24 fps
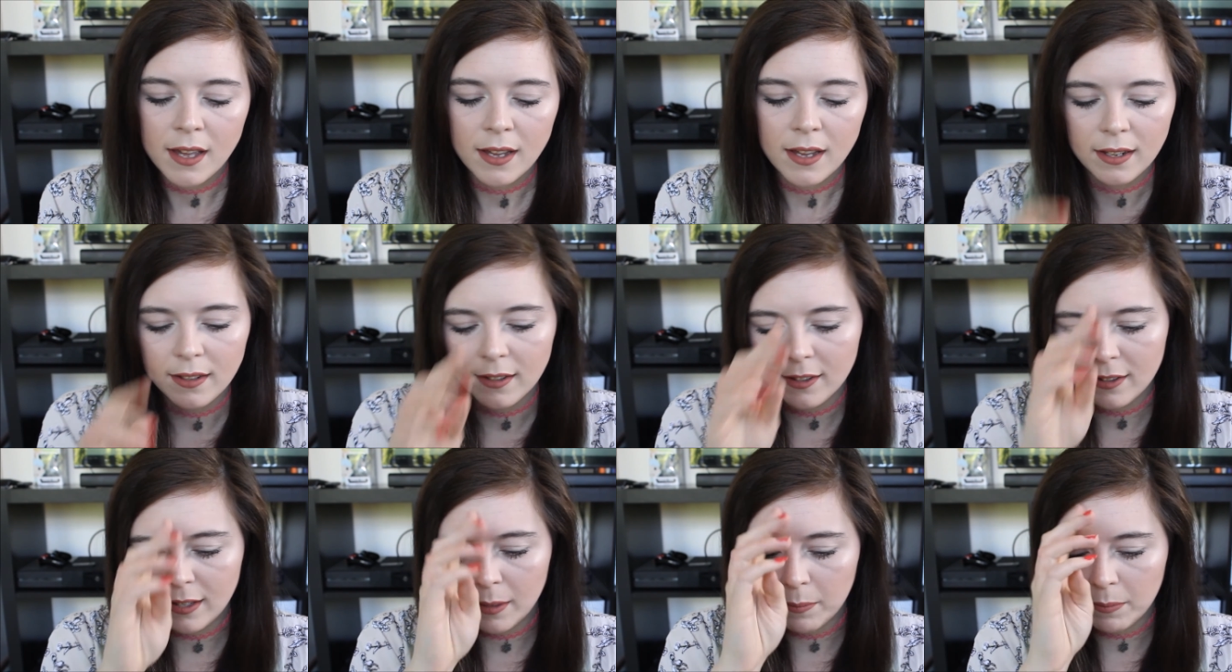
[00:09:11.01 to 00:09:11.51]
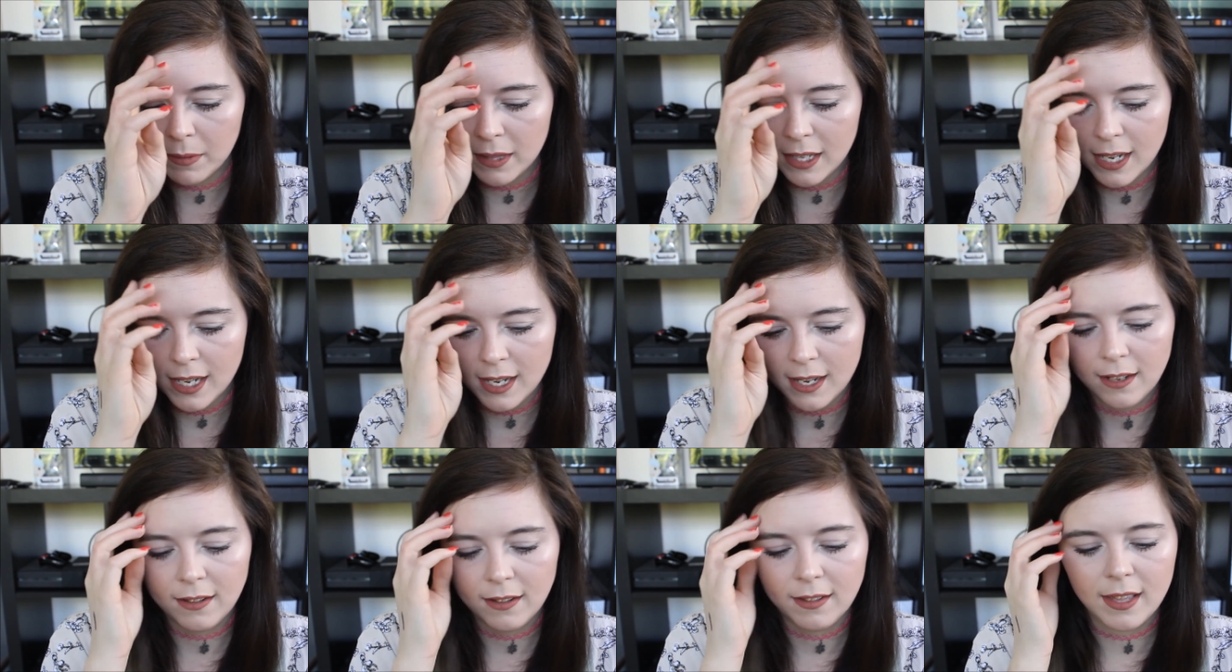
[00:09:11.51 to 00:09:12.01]
it's
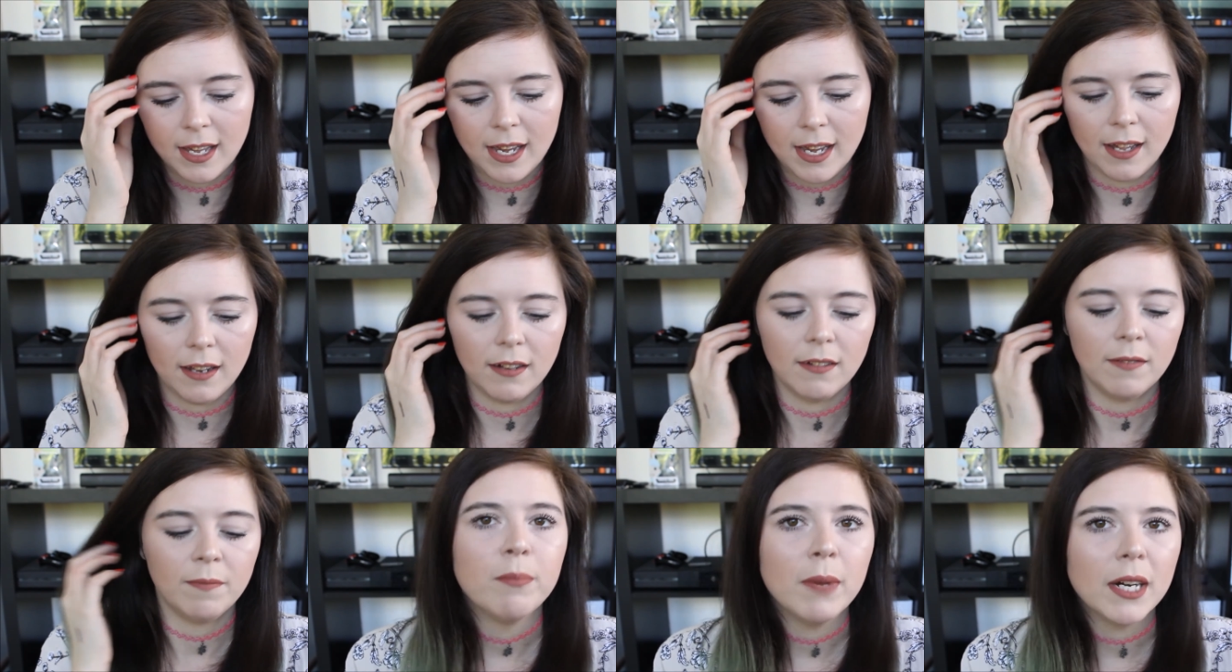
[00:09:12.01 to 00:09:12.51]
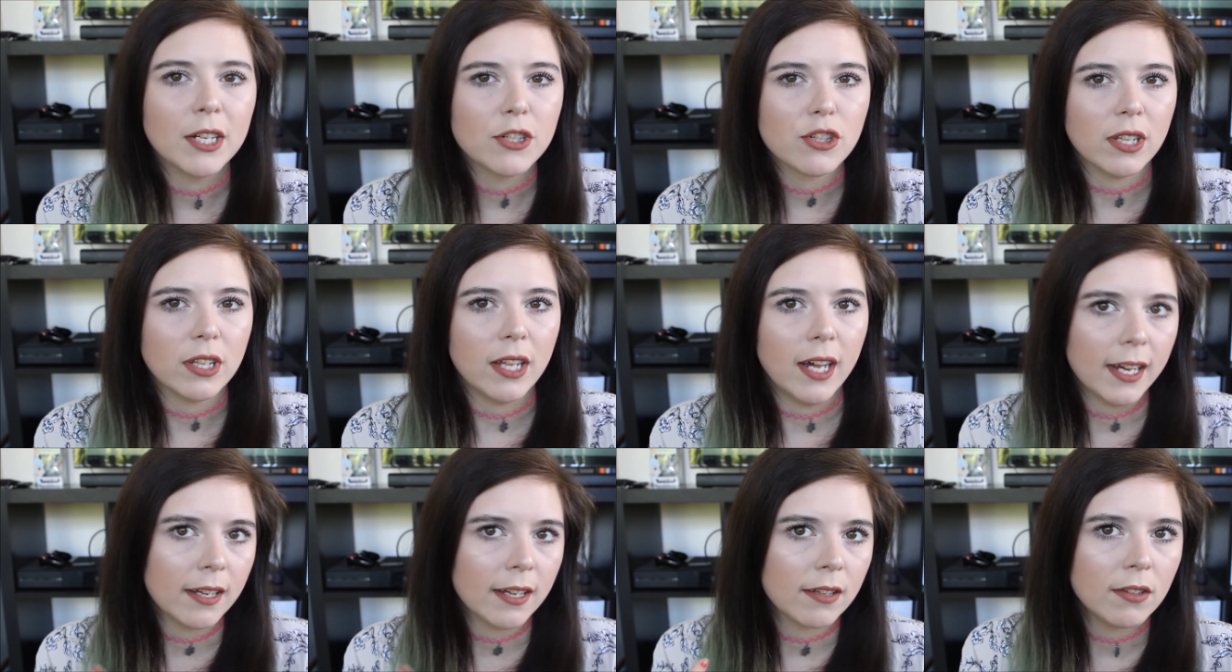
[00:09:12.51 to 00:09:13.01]
something that, much
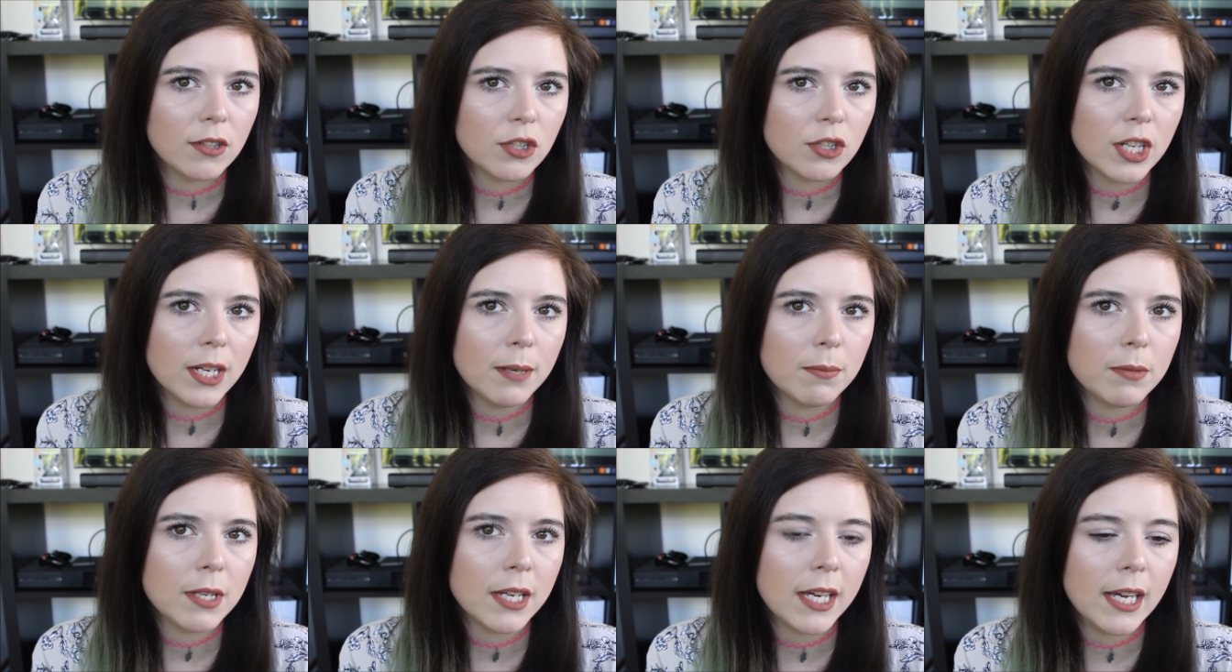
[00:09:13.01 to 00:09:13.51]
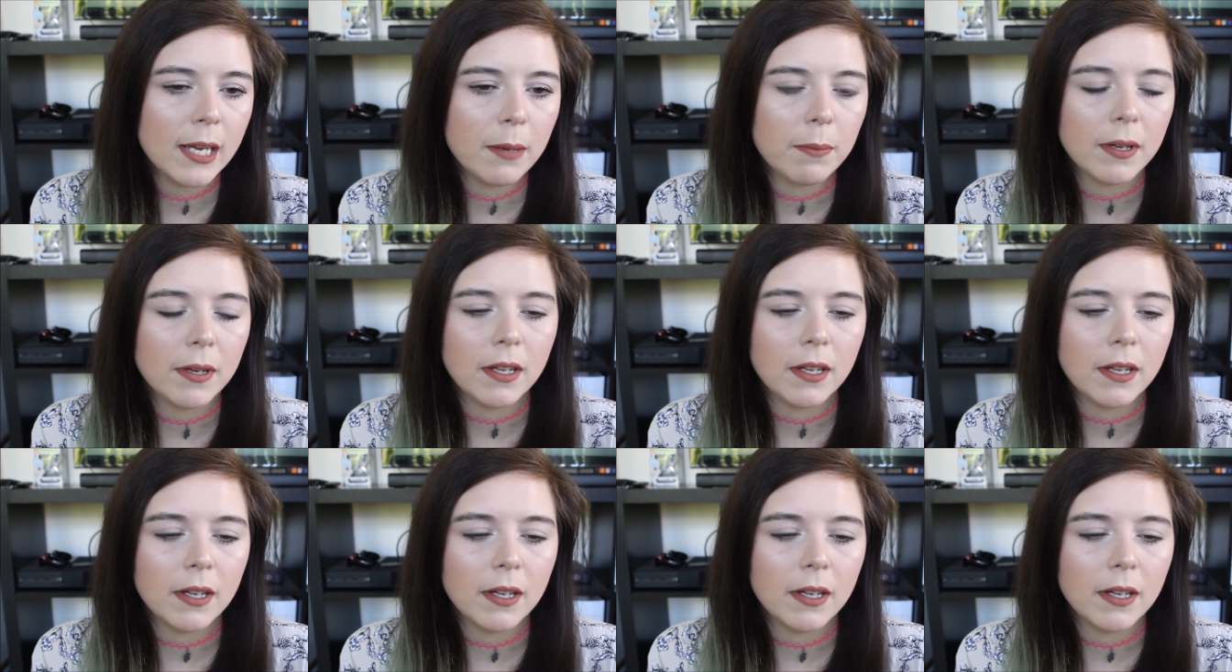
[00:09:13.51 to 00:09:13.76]
like the Shape Tape,